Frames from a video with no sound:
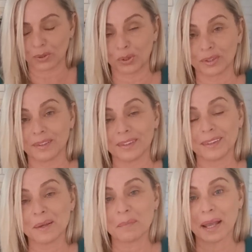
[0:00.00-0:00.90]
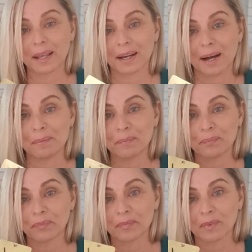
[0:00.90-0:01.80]
on, make it
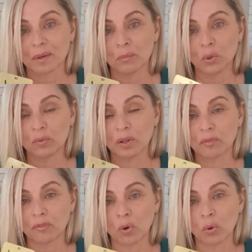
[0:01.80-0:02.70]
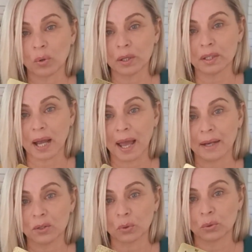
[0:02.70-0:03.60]
up. Moving forward
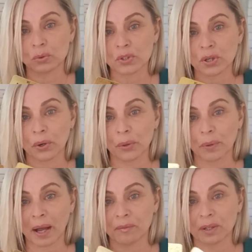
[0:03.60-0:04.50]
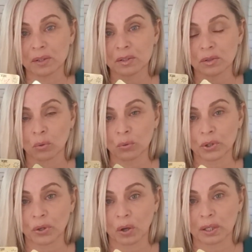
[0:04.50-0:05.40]
and also having the, all the
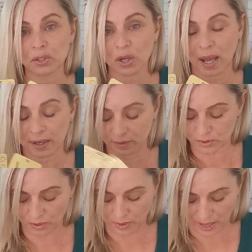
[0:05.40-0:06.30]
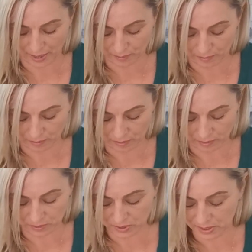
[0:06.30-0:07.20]
knowledge and that
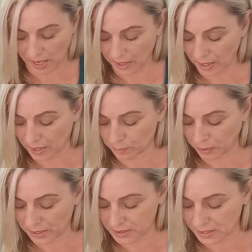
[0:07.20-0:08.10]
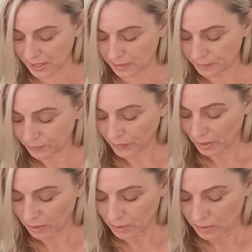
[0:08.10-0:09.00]
star card blessing.
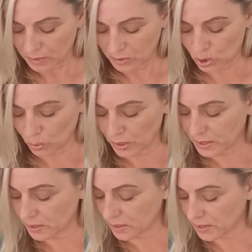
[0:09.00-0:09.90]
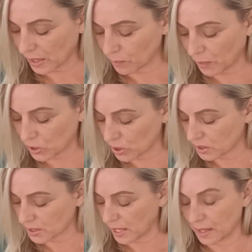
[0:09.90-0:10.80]
Choices, celebration,
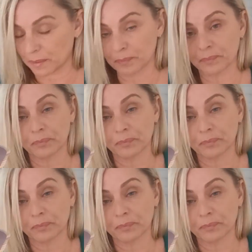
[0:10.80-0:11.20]
see,